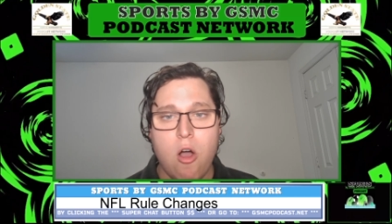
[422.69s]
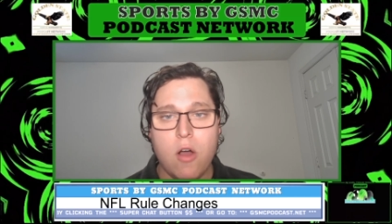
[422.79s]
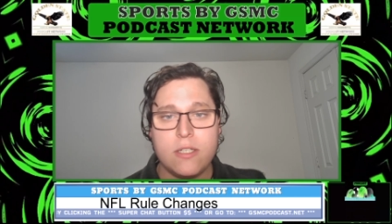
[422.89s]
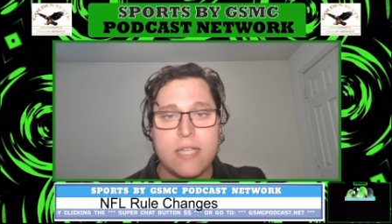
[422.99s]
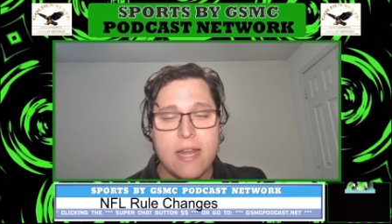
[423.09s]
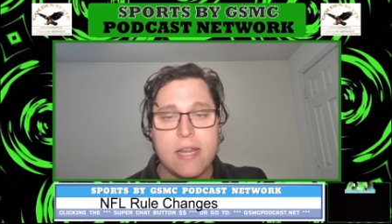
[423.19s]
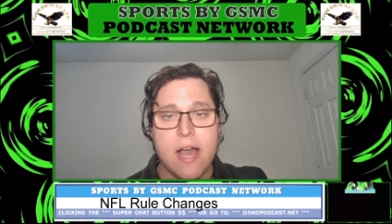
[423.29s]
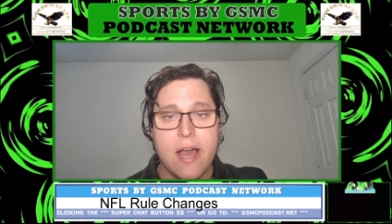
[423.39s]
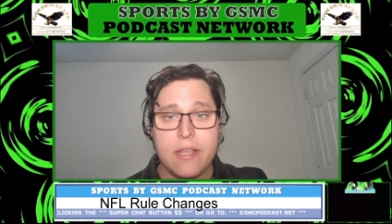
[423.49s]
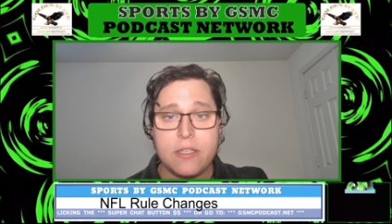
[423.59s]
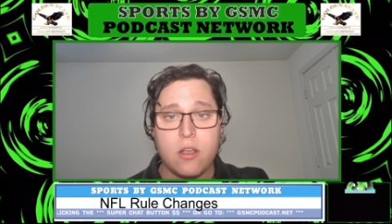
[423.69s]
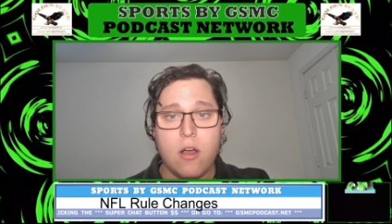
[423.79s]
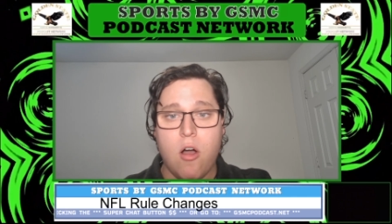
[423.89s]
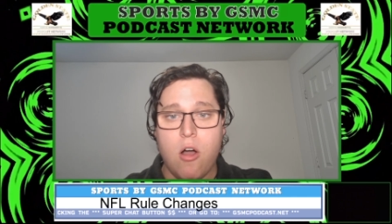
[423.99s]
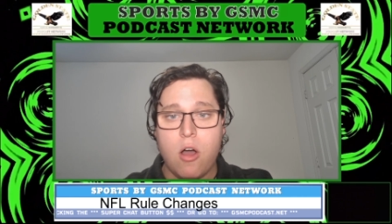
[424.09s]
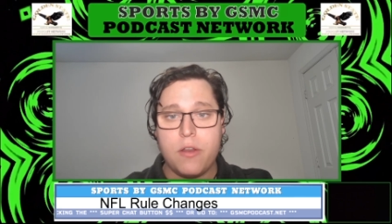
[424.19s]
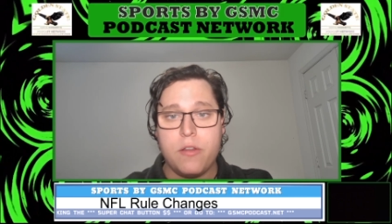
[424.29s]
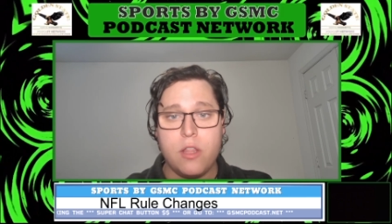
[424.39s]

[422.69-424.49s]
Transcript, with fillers: ten guys on